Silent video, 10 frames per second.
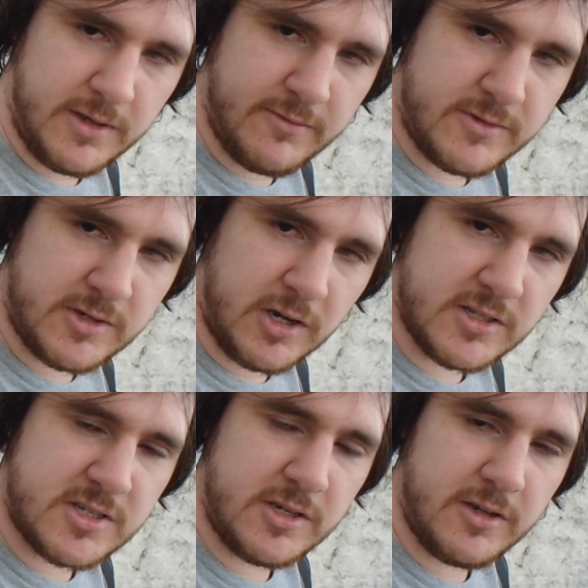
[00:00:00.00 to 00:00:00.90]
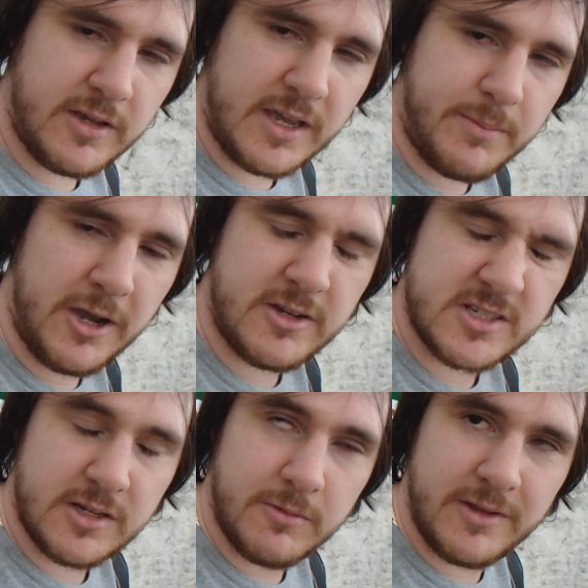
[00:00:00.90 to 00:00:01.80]
We've got to a
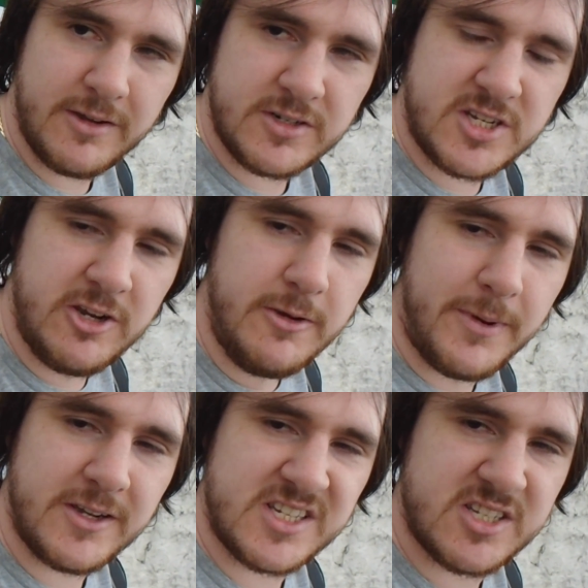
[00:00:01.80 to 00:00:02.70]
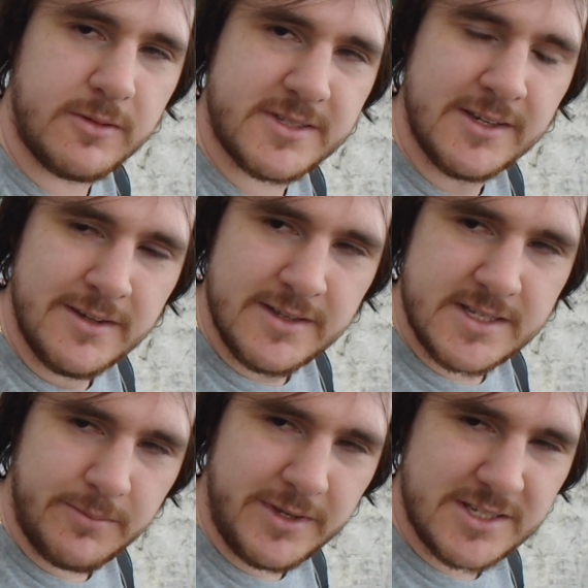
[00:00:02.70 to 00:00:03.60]
Pokestop where there are two Pokestops.
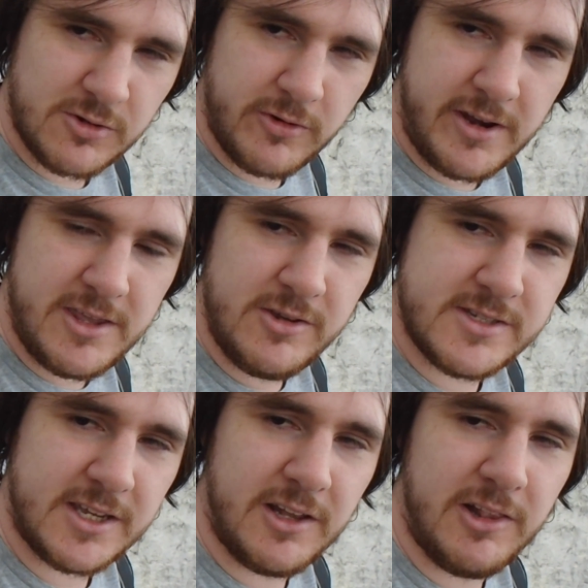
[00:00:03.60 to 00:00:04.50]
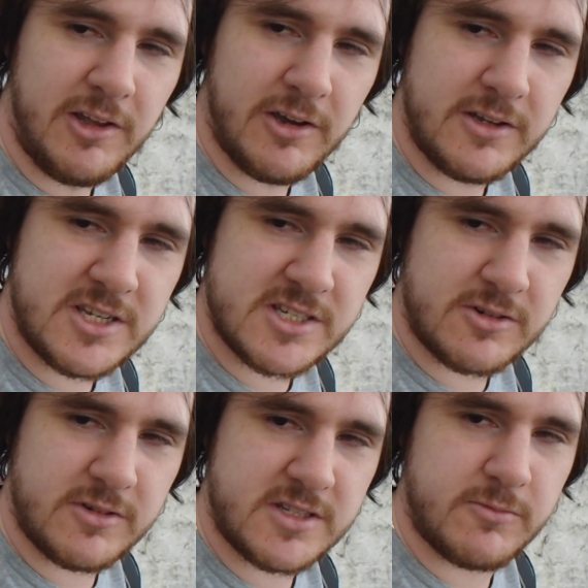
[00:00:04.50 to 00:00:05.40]
Somebody's already using a lure just
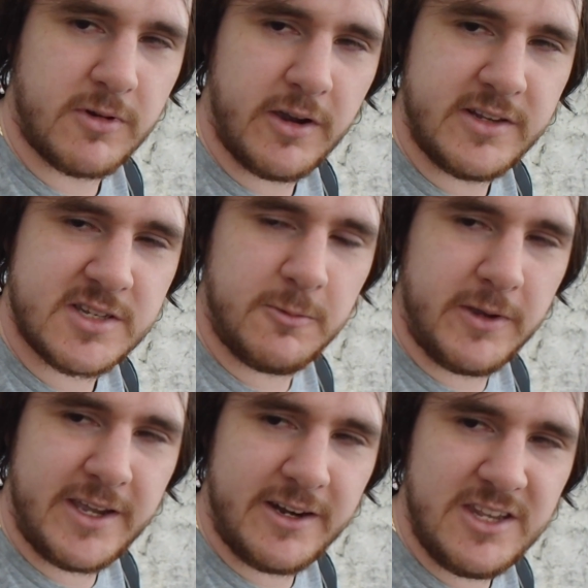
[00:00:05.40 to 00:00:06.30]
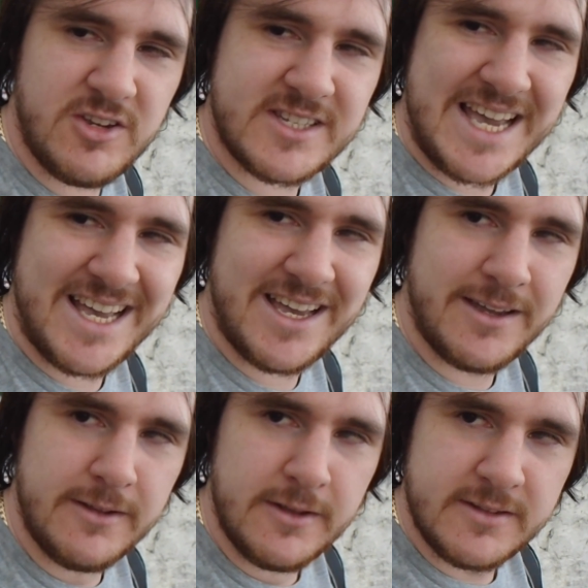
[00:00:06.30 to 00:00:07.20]
across the road, so we're going to use our
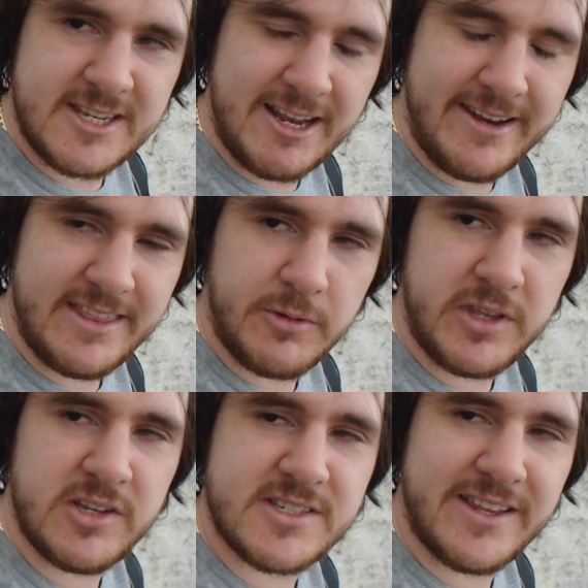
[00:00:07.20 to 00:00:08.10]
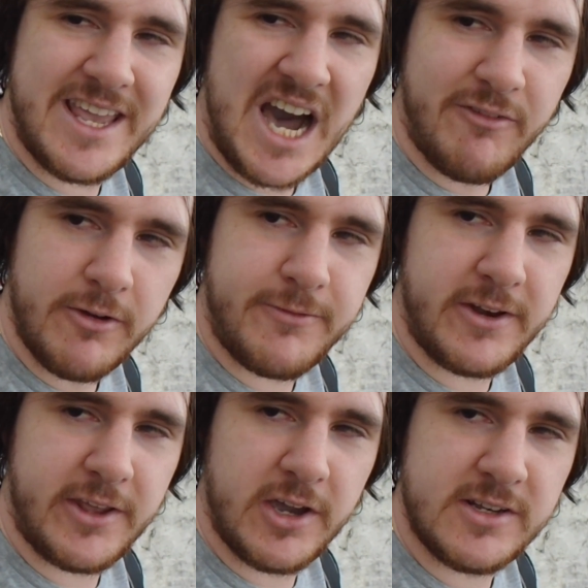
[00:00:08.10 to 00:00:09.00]
technique that we used in the other
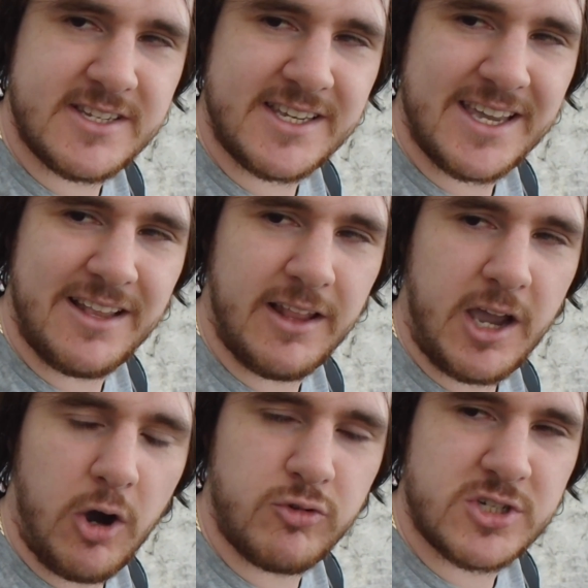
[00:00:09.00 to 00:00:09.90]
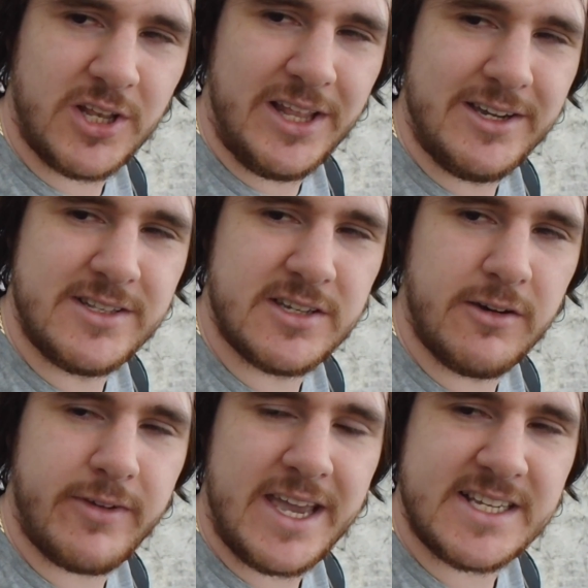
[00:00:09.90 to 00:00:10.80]
video to get like ultra loads
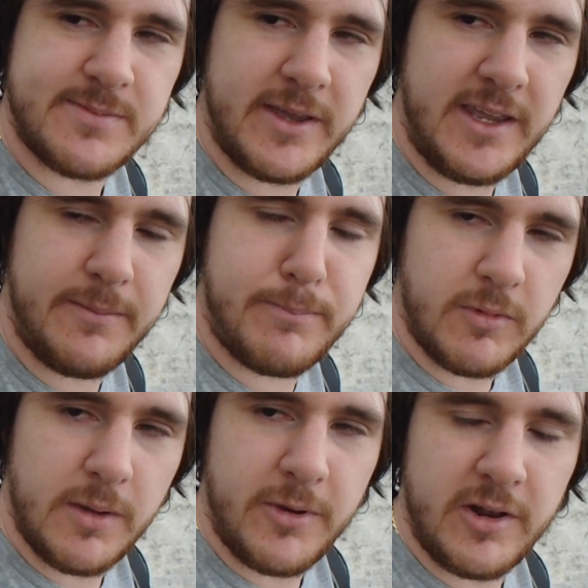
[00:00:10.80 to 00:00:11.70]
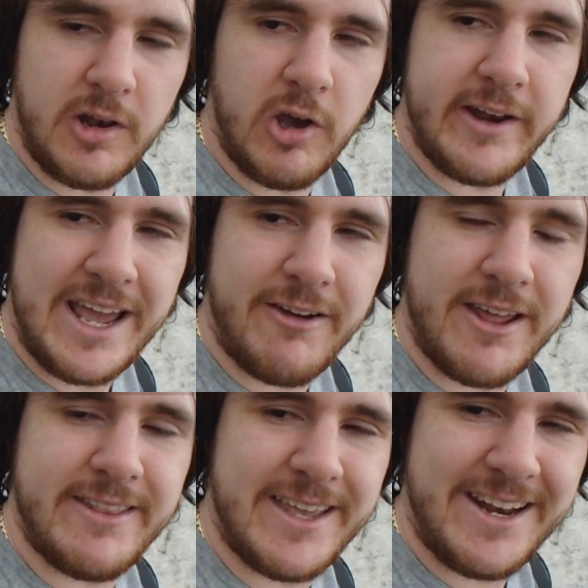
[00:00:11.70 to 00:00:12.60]
of X P by putting a lure down
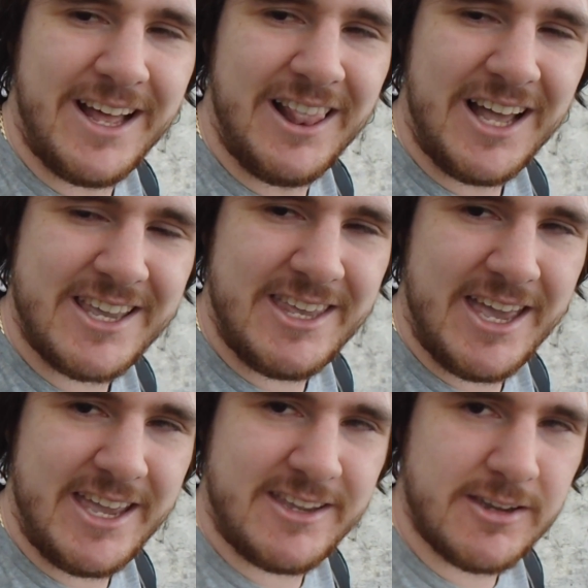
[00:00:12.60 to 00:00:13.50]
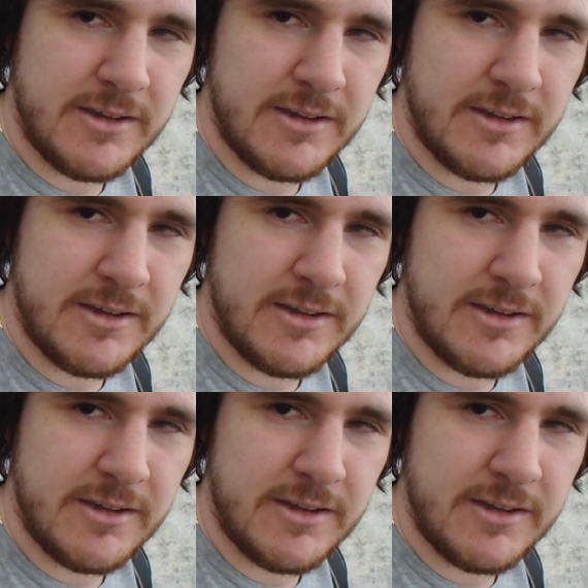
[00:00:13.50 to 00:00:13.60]
and then a lucky egg